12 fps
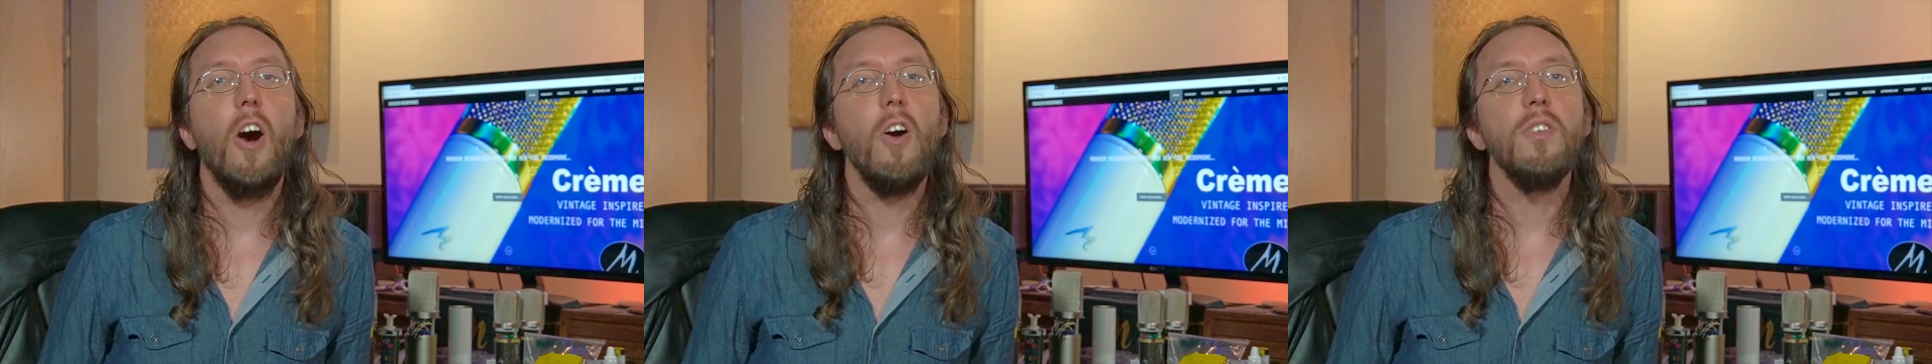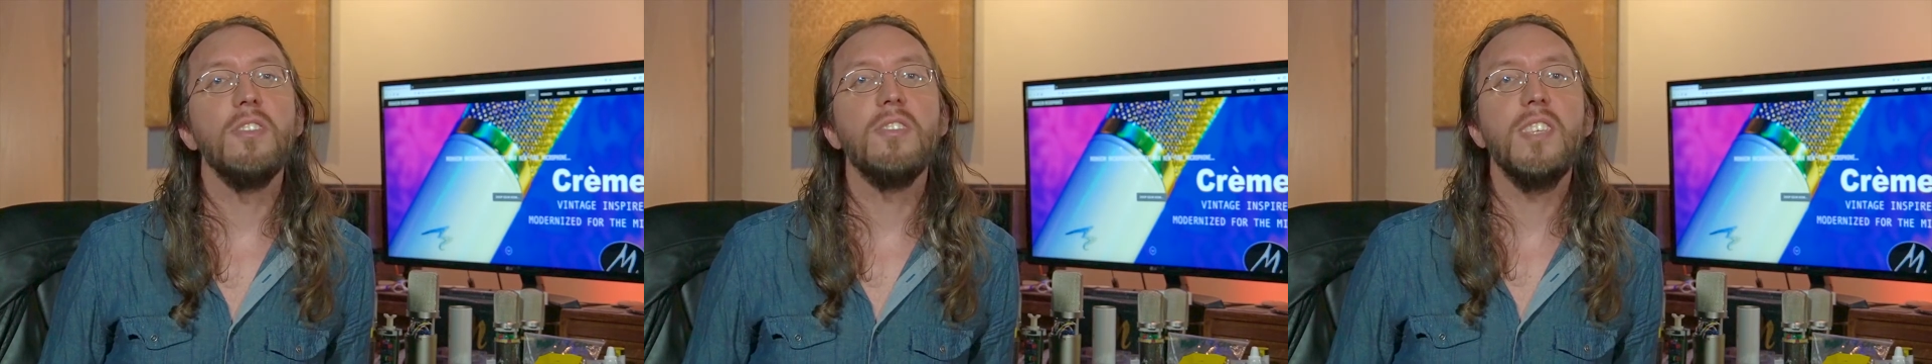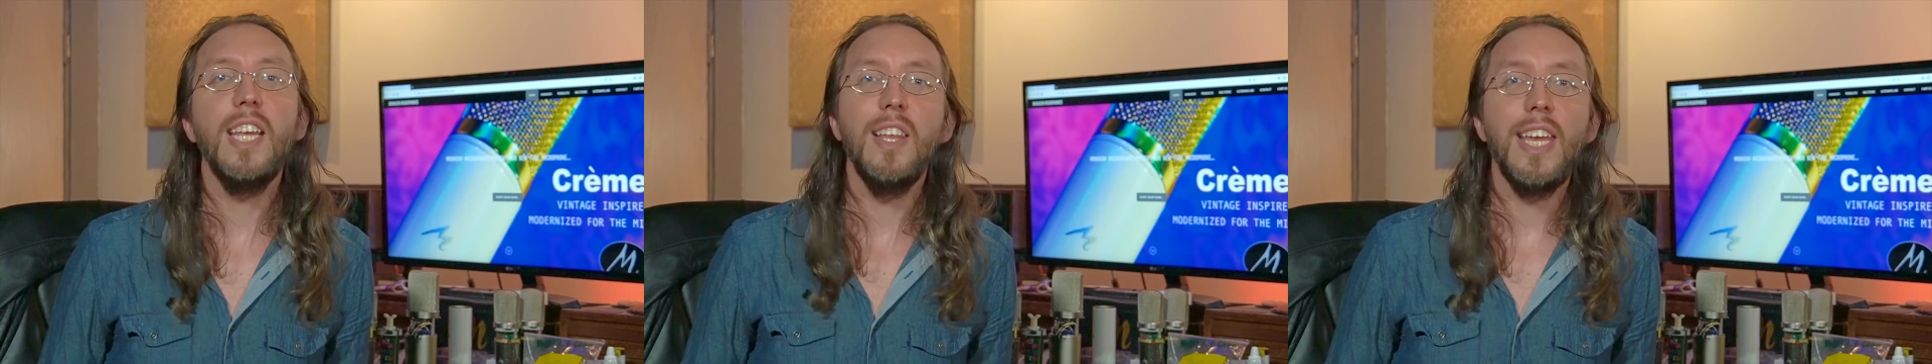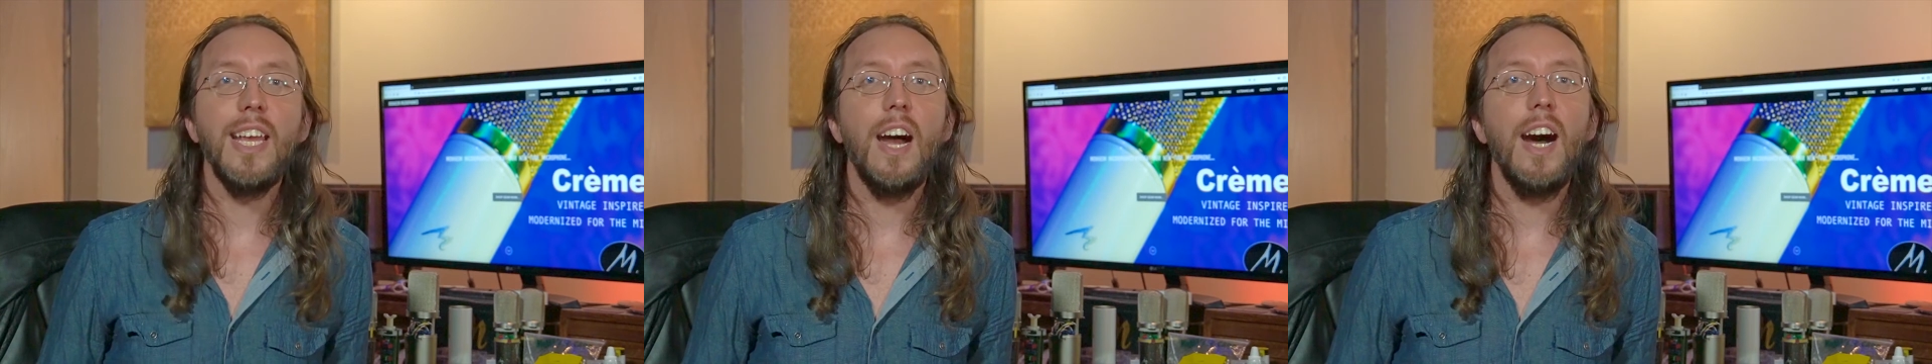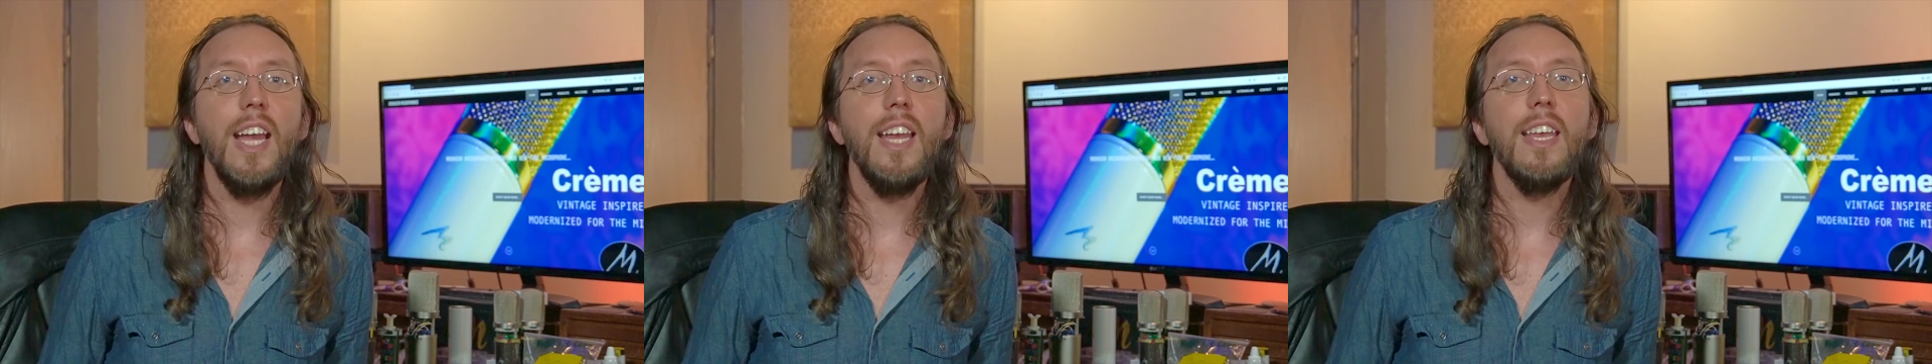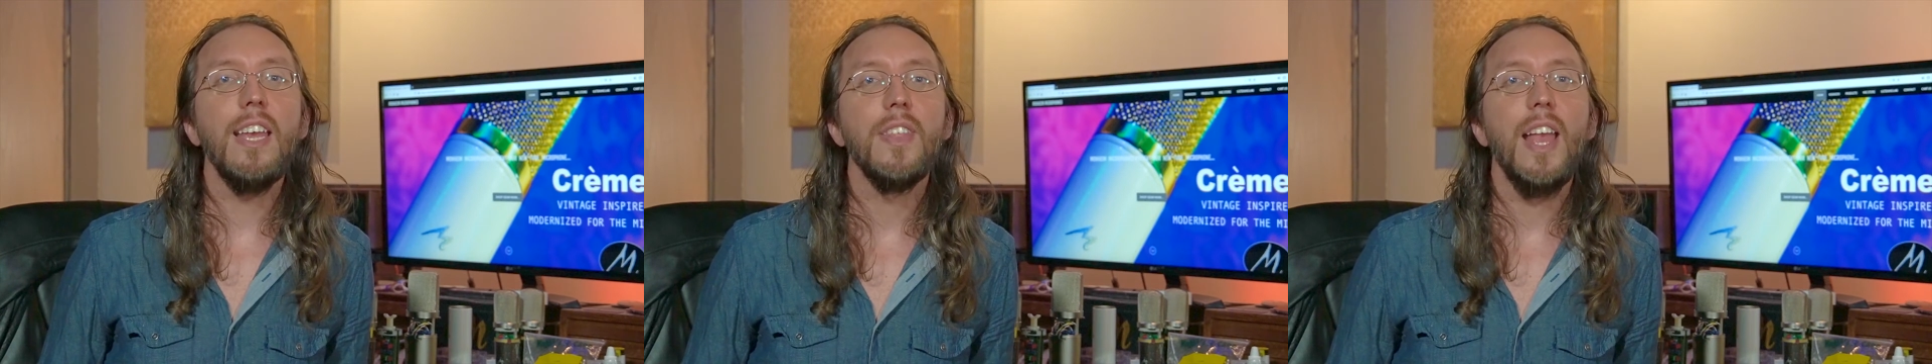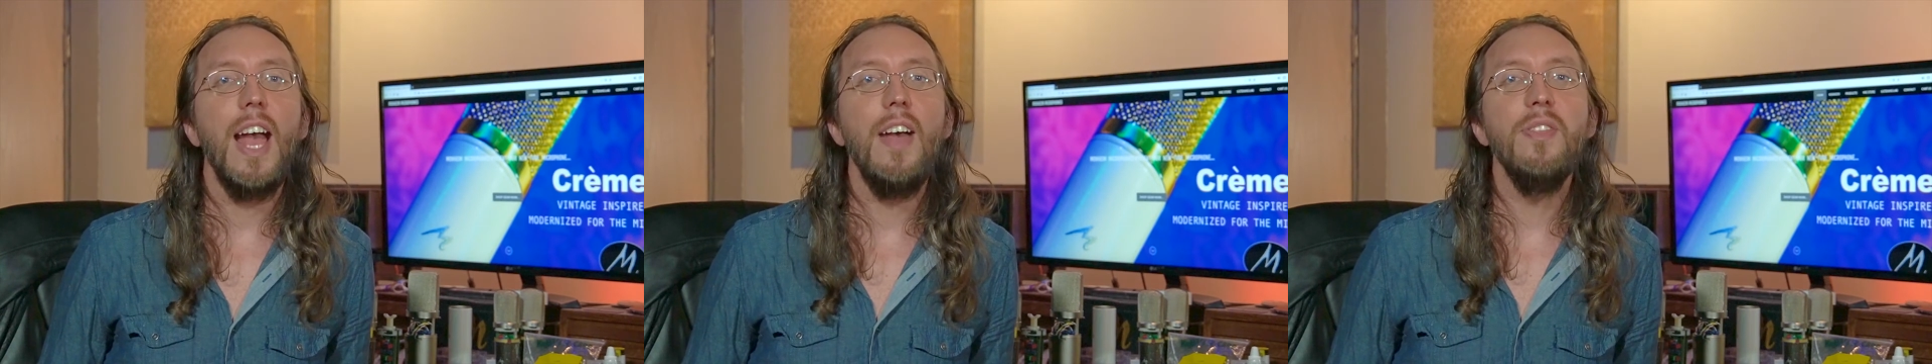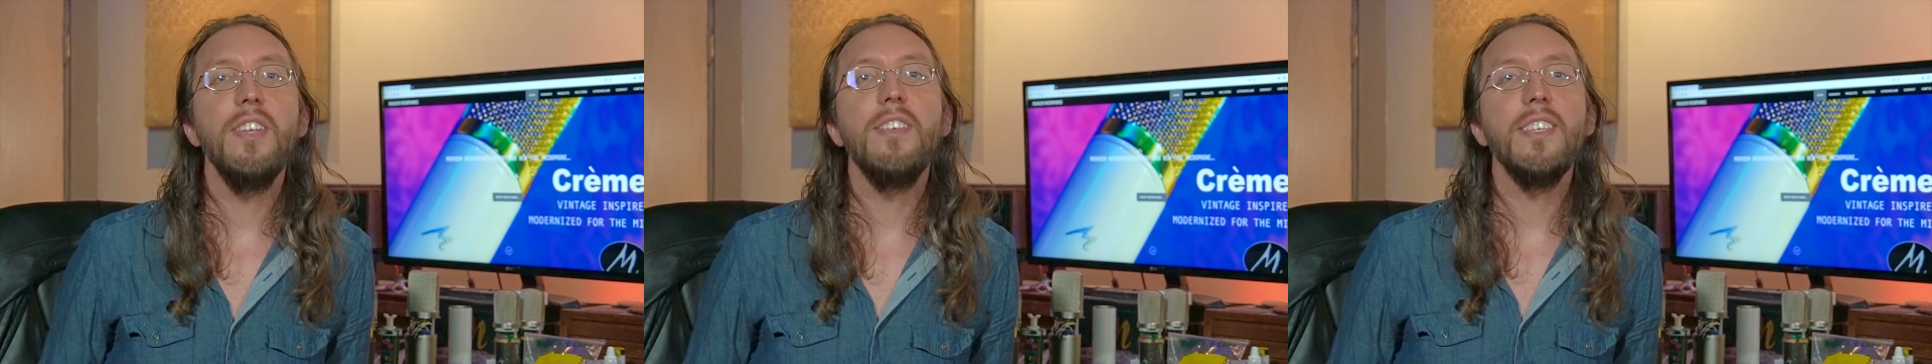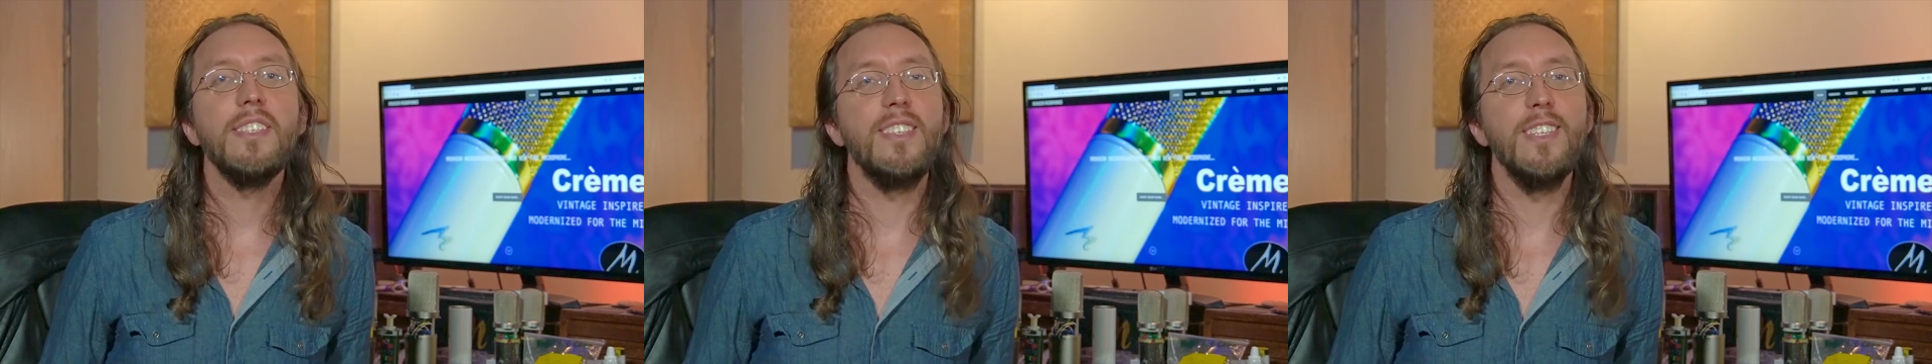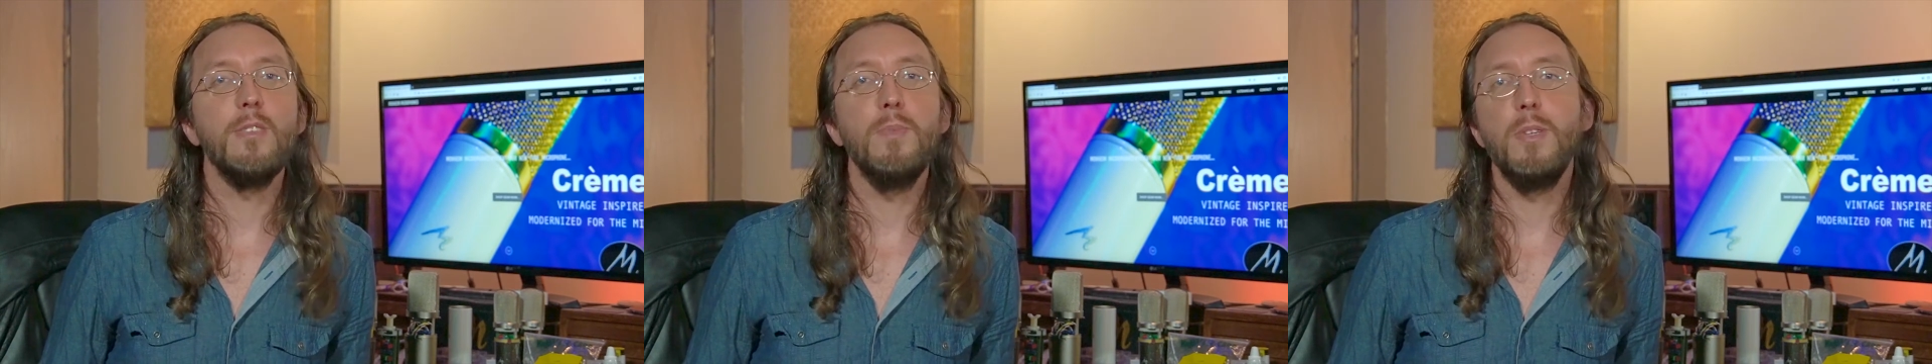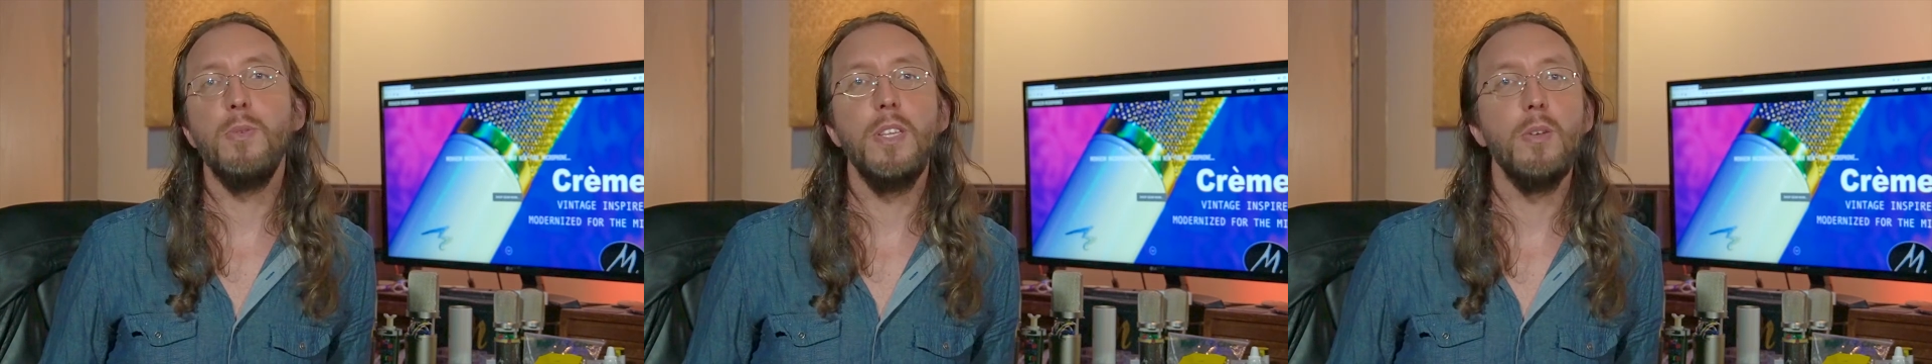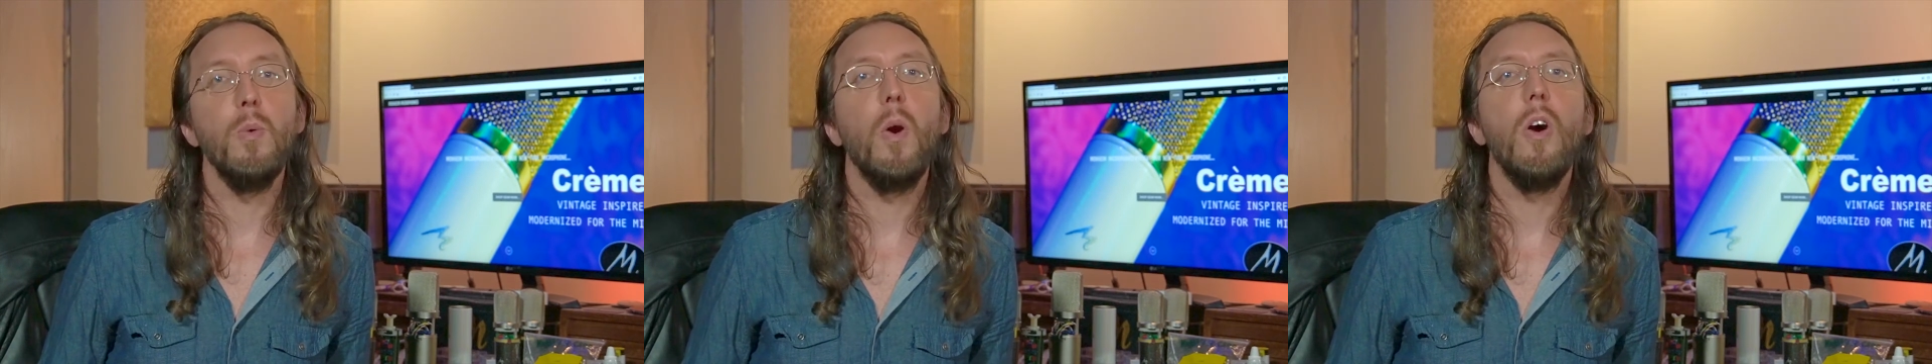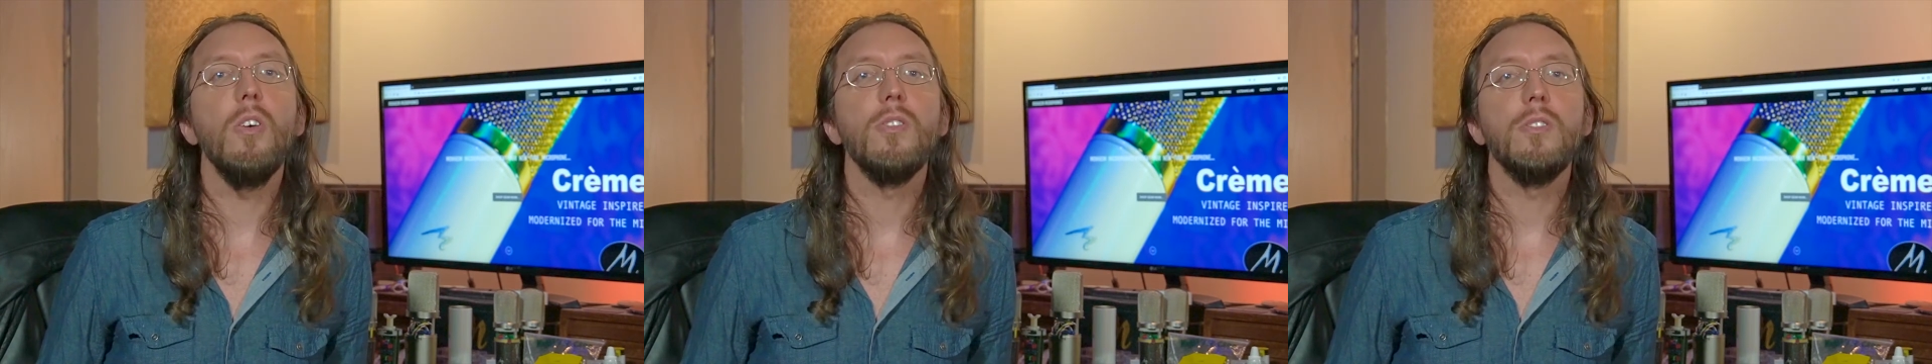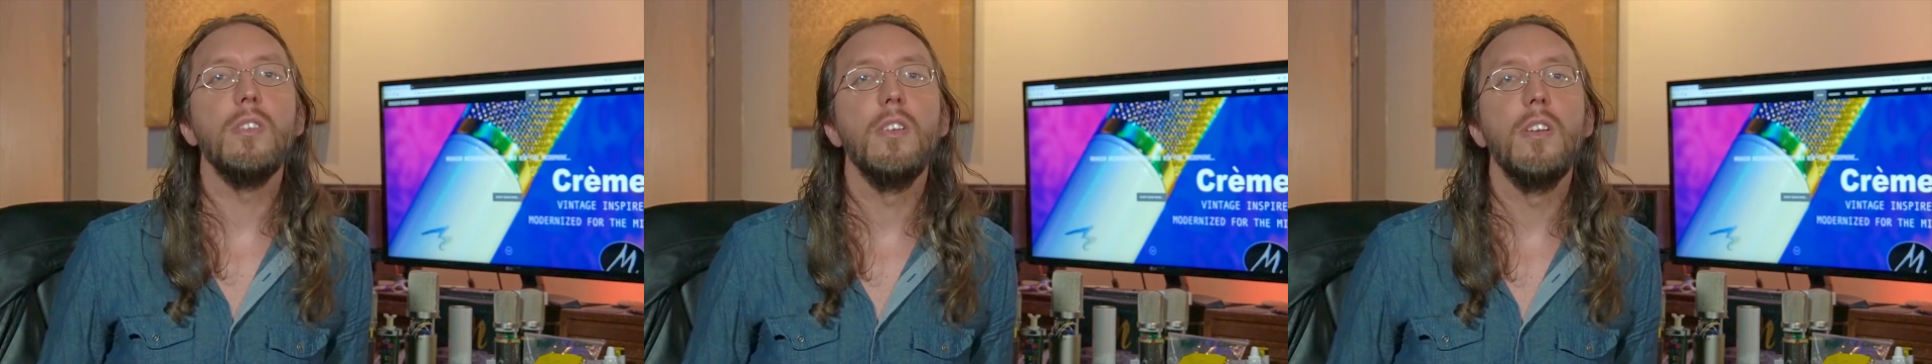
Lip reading: are the ceiling height and the distance between the walls.